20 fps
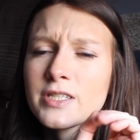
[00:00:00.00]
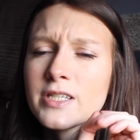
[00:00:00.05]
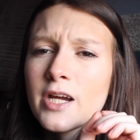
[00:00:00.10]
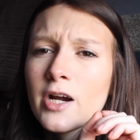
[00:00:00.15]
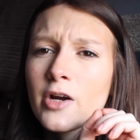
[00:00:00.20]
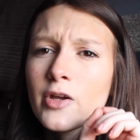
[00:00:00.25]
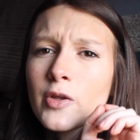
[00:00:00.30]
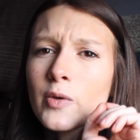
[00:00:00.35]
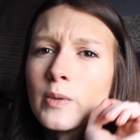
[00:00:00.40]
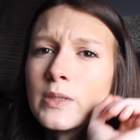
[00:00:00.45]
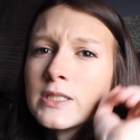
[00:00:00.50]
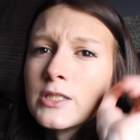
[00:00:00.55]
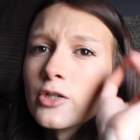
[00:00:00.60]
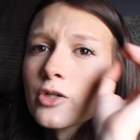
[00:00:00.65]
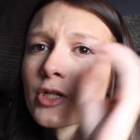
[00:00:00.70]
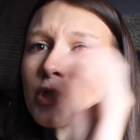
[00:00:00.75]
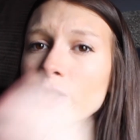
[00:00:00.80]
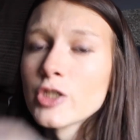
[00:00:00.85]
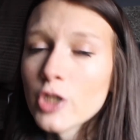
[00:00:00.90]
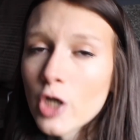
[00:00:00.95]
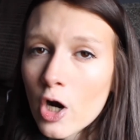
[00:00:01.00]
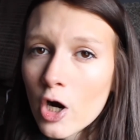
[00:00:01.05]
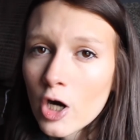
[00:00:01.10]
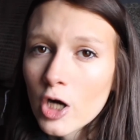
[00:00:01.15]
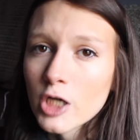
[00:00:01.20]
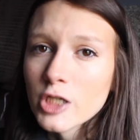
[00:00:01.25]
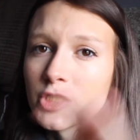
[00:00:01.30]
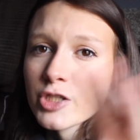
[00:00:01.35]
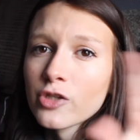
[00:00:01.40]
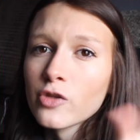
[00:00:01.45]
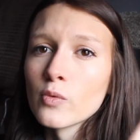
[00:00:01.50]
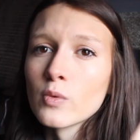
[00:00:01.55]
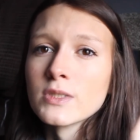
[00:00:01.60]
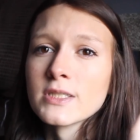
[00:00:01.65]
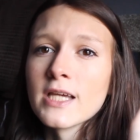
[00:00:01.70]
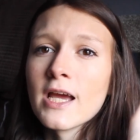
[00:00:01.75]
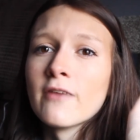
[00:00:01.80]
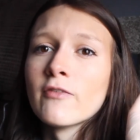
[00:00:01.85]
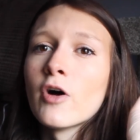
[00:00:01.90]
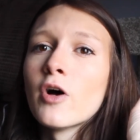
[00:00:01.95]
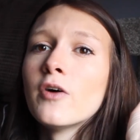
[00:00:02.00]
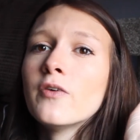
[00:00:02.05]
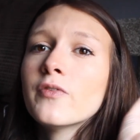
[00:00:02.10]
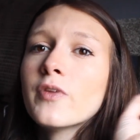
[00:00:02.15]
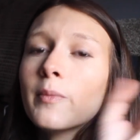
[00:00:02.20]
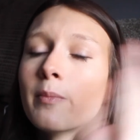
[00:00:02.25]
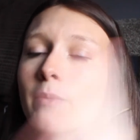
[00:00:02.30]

They are the ones that are in charge. They're the ones that have all of the